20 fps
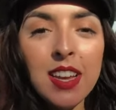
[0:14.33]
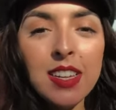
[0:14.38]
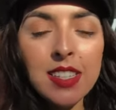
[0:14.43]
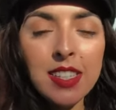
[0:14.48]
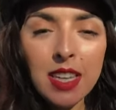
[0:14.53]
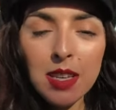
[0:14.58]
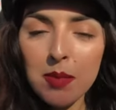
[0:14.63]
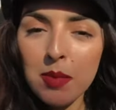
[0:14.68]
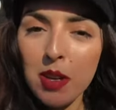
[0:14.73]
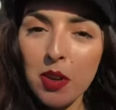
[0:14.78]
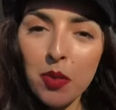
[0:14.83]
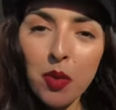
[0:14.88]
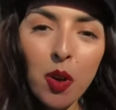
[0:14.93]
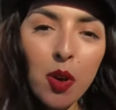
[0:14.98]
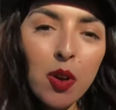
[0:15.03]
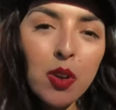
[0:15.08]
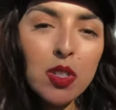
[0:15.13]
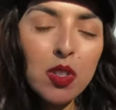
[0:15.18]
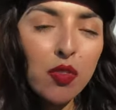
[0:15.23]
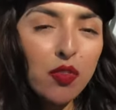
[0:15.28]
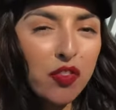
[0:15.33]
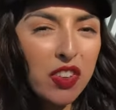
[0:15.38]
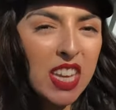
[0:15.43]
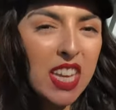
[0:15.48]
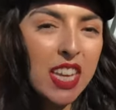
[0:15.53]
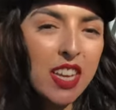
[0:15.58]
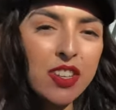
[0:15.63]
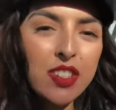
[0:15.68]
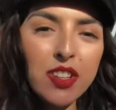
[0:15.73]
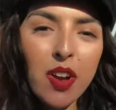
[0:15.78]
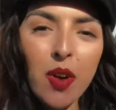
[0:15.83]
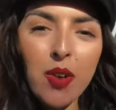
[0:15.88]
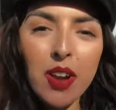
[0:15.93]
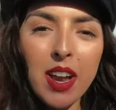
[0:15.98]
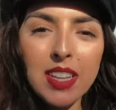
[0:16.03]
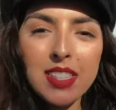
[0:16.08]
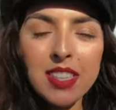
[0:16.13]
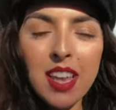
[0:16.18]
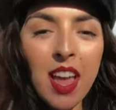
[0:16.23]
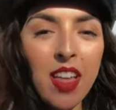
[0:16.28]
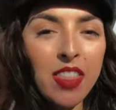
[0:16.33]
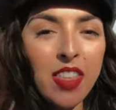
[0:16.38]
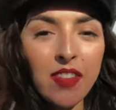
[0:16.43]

cinnamon rolls, vegan donuts.